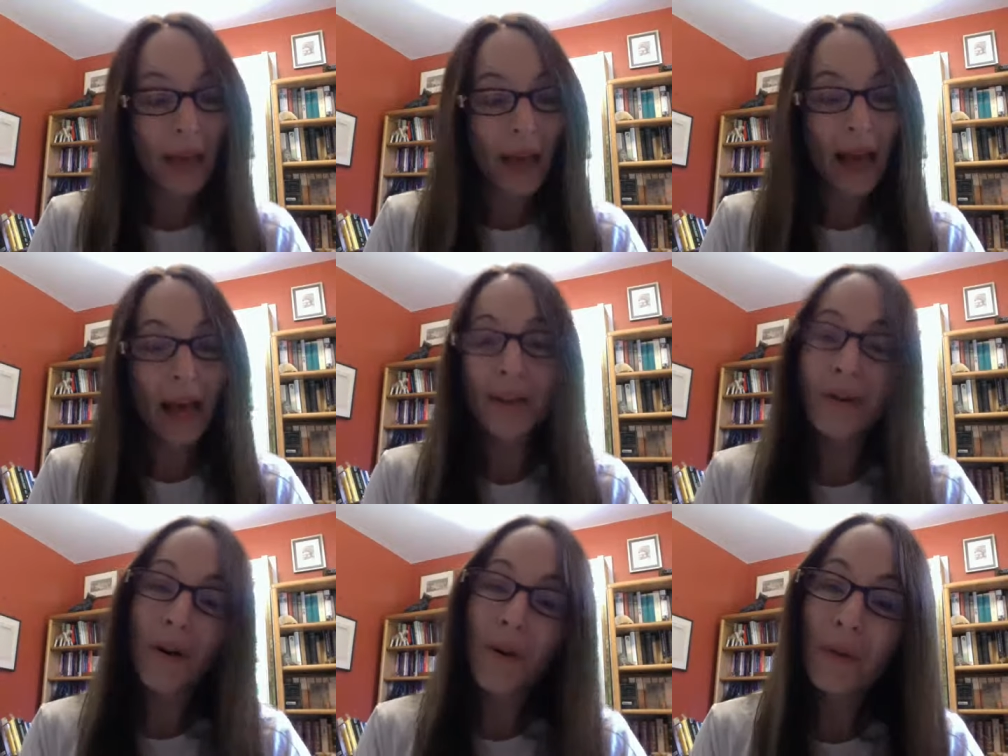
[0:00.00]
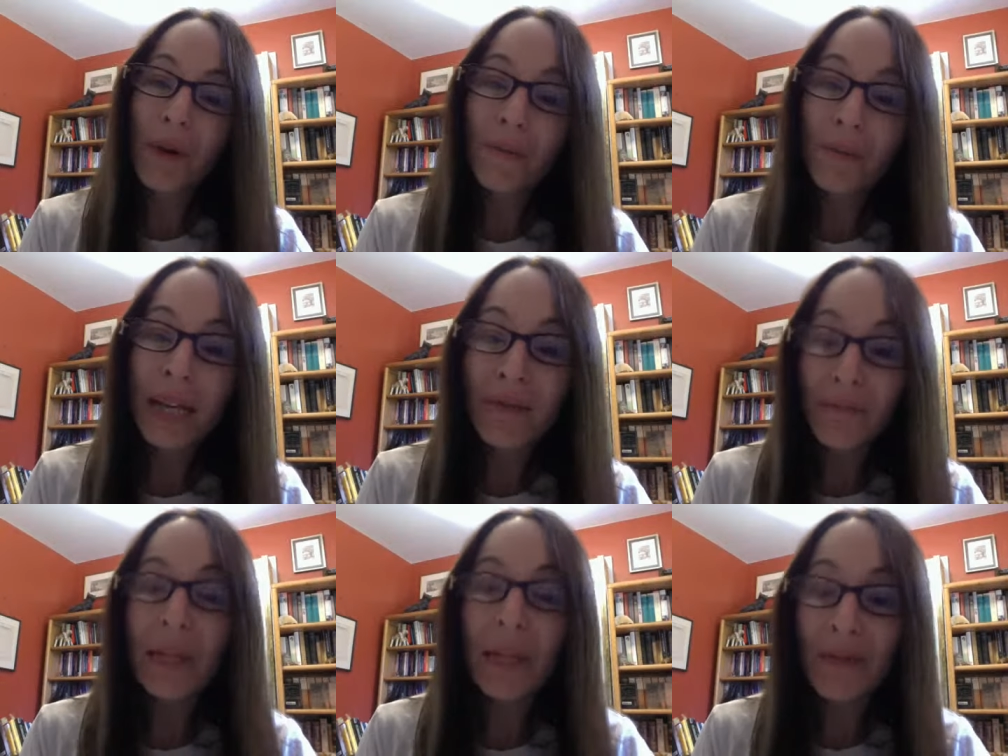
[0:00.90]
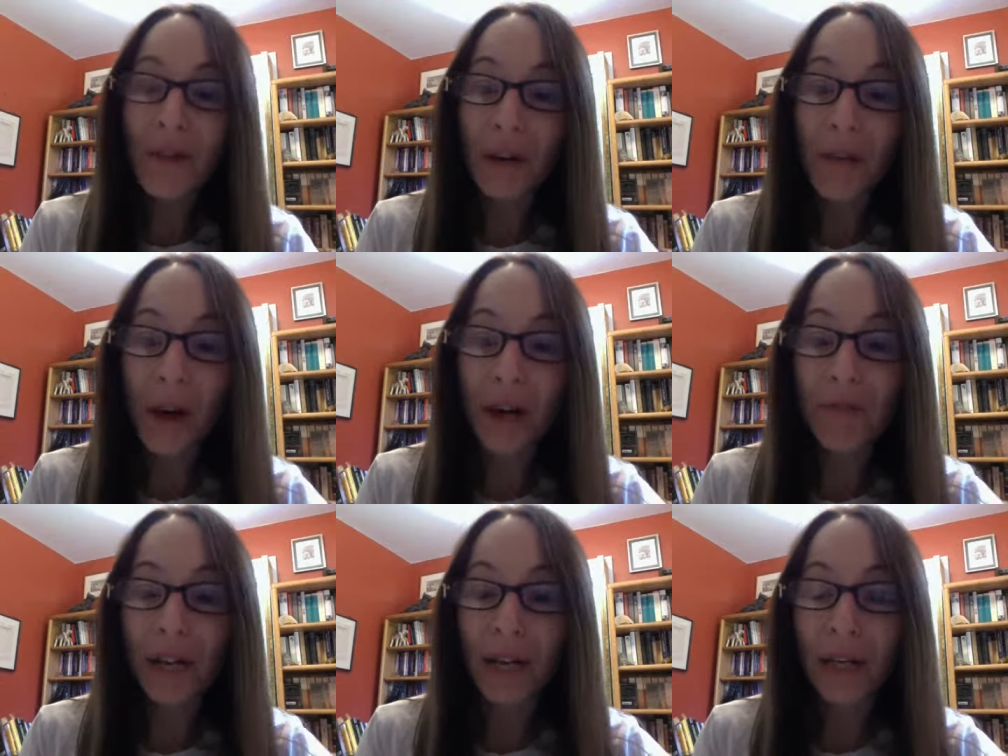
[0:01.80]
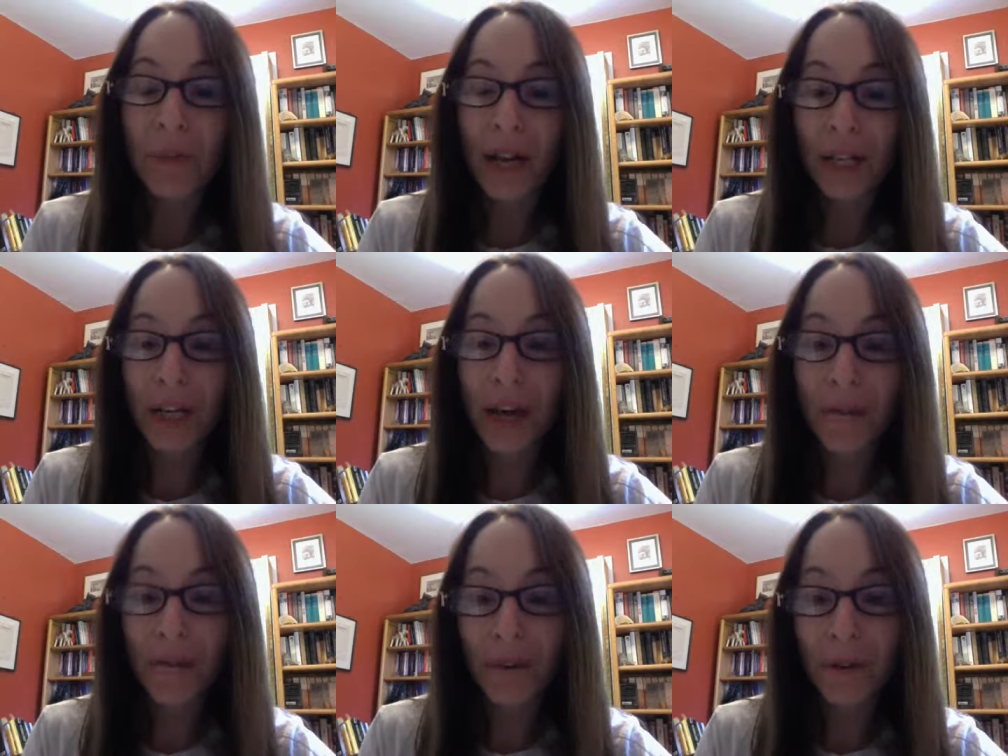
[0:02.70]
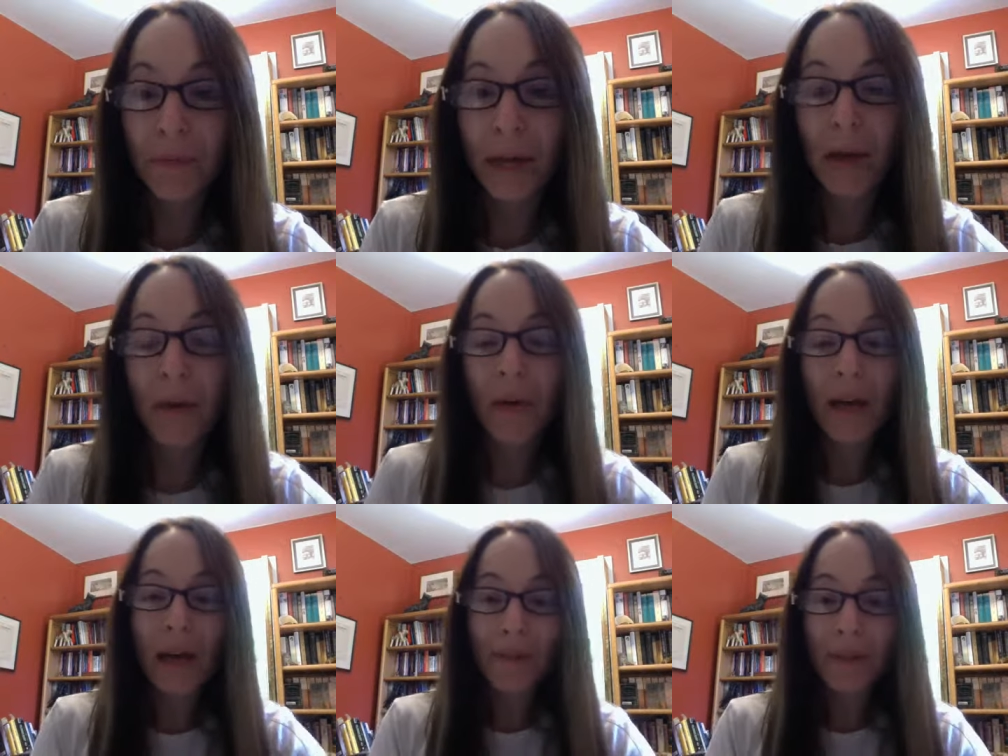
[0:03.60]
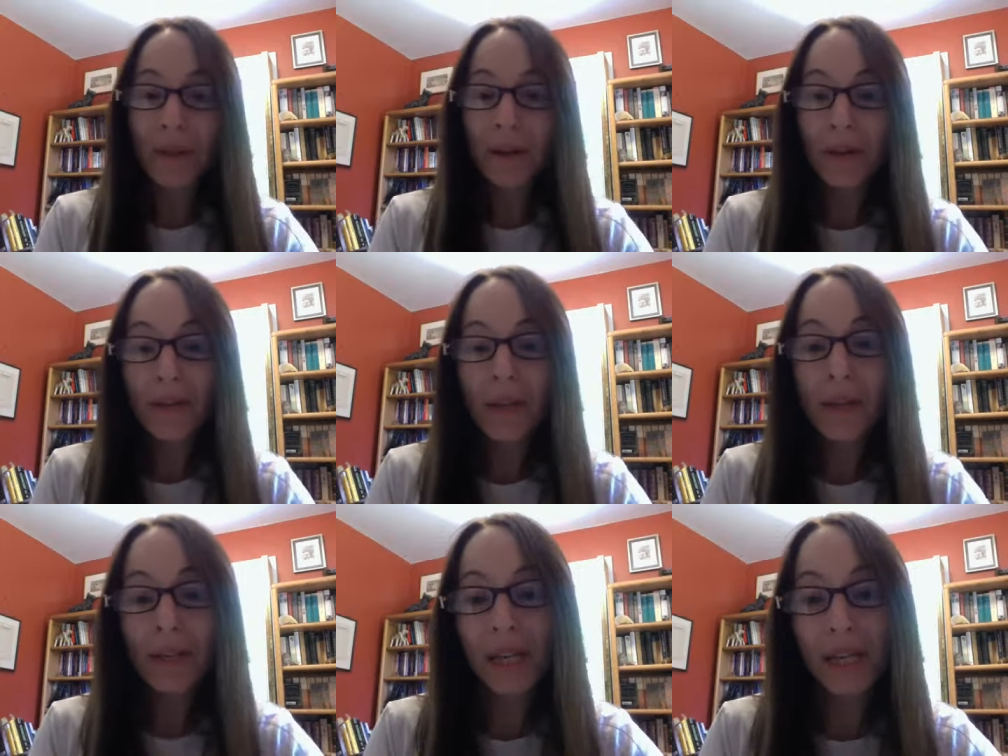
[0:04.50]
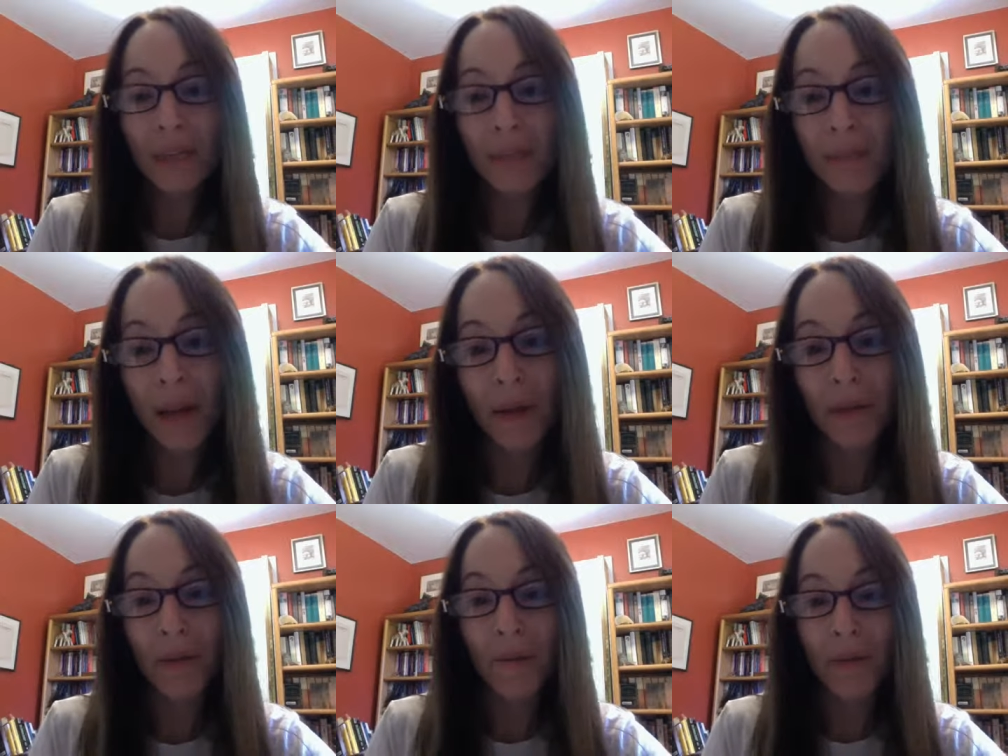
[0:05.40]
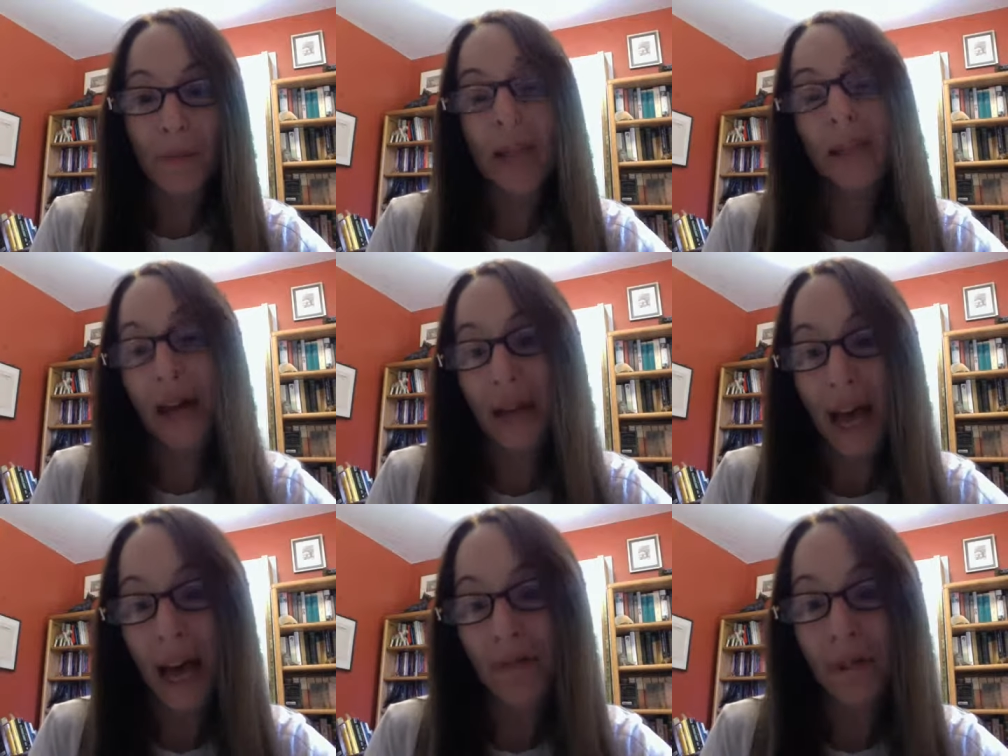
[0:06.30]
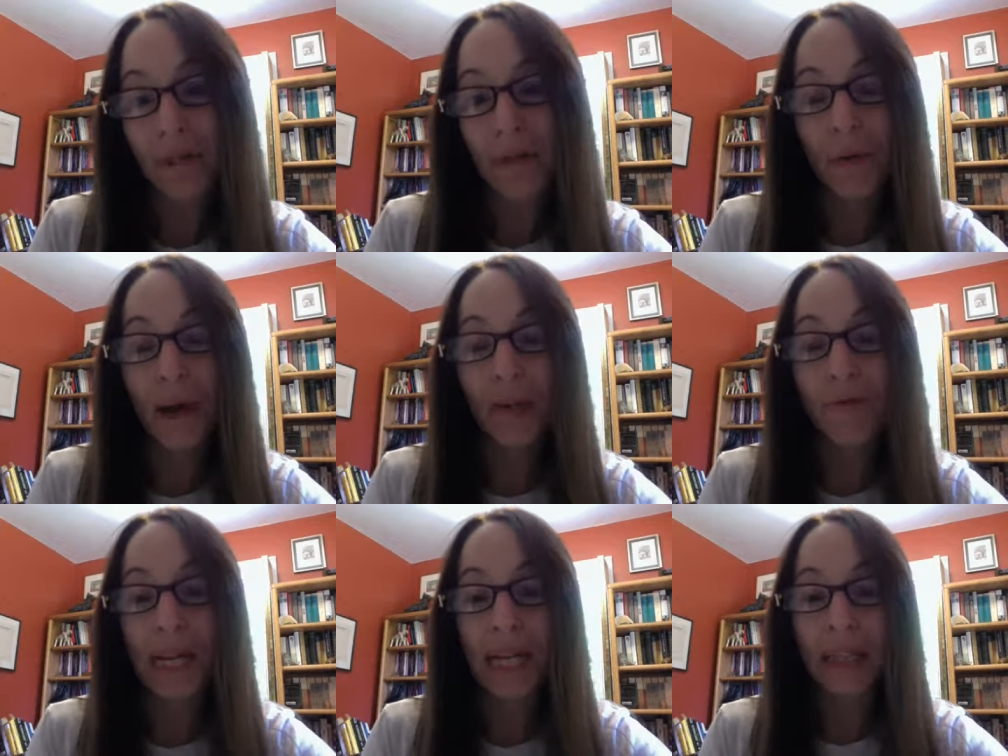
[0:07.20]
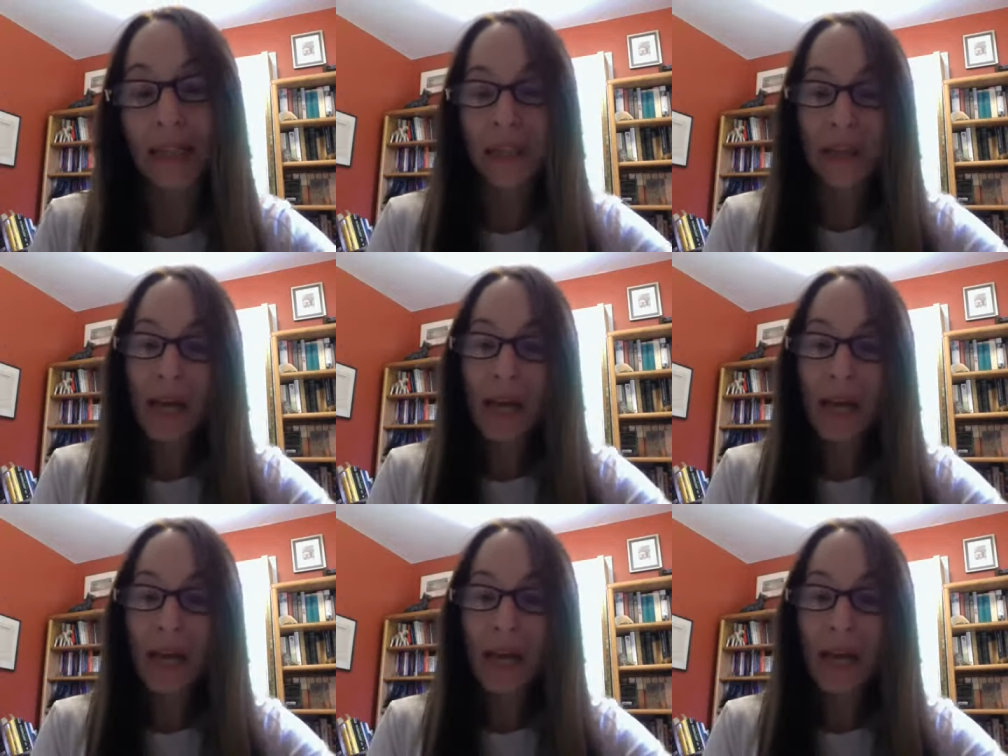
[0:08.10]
And although many of our required readings will actually come from DeMello, but there are things in DeMello that we might not have on the required reading list,